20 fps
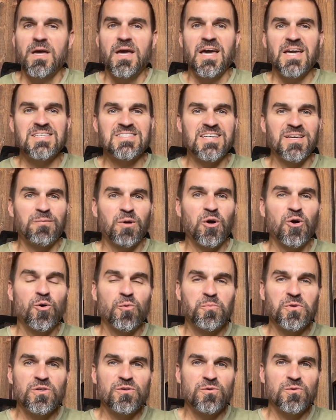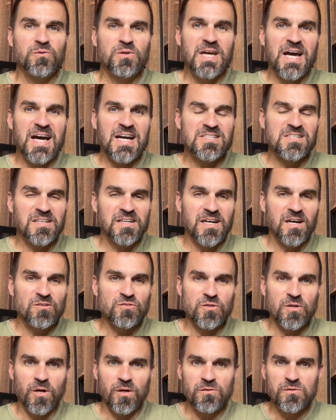Hey team, I hope you guys and
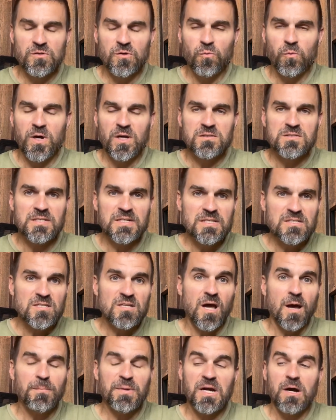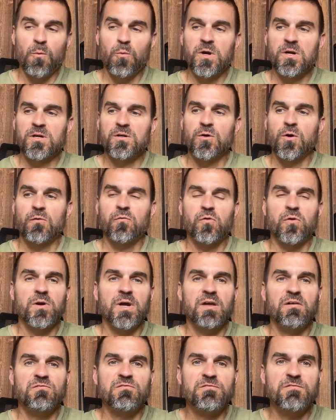gals are all doing well. Today's topic I want to go over
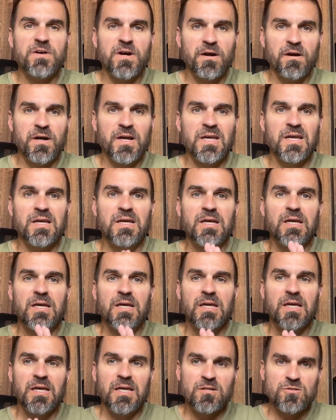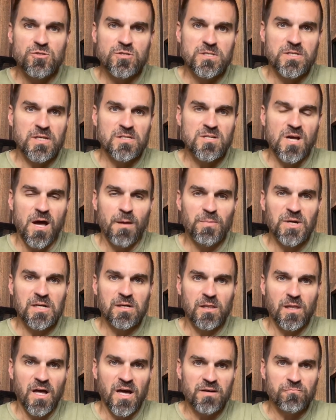a very interesting topic
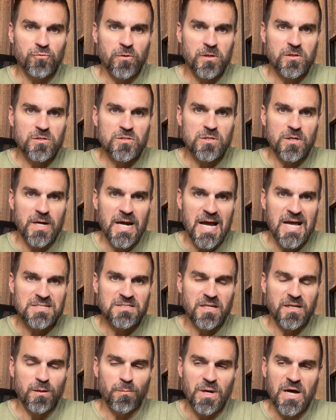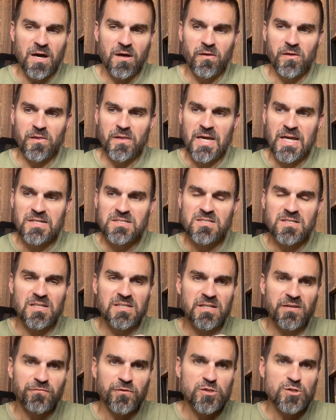a lot of runners are asking about, and that is the
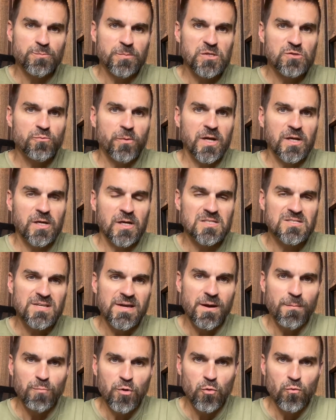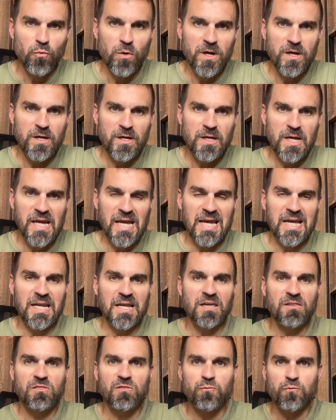difference between a tempo run and
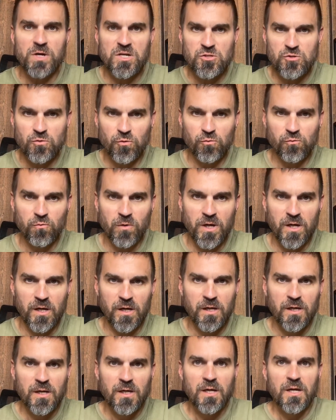a threshold run.